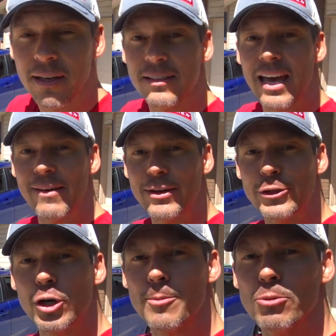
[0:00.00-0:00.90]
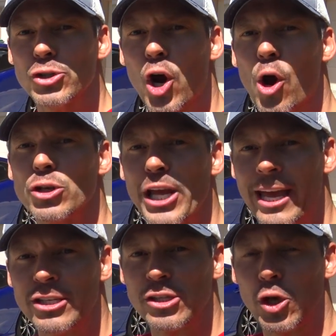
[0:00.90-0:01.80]
to have a turbocharged
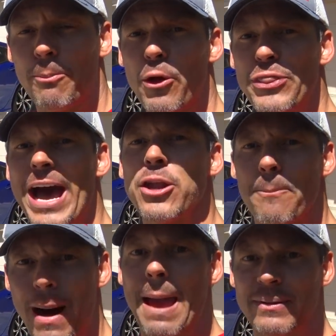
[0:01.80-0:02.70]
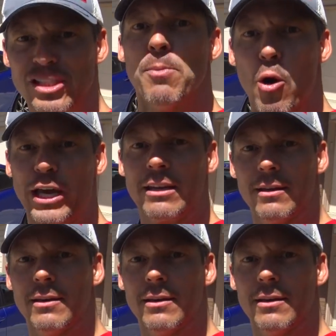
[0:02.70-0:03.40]
engine. So put that in your pipe and smoke it.